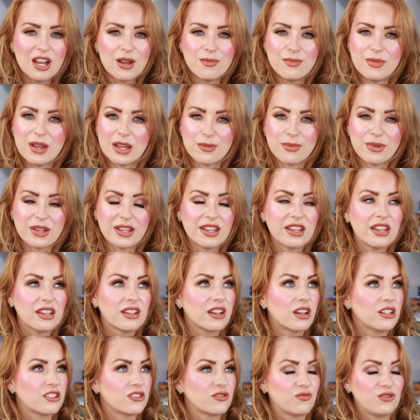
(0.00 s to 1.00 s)
maybe
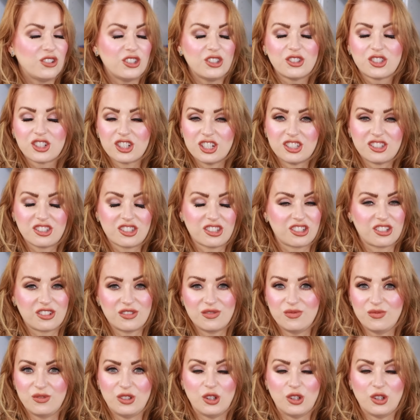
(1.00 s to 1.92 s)
you just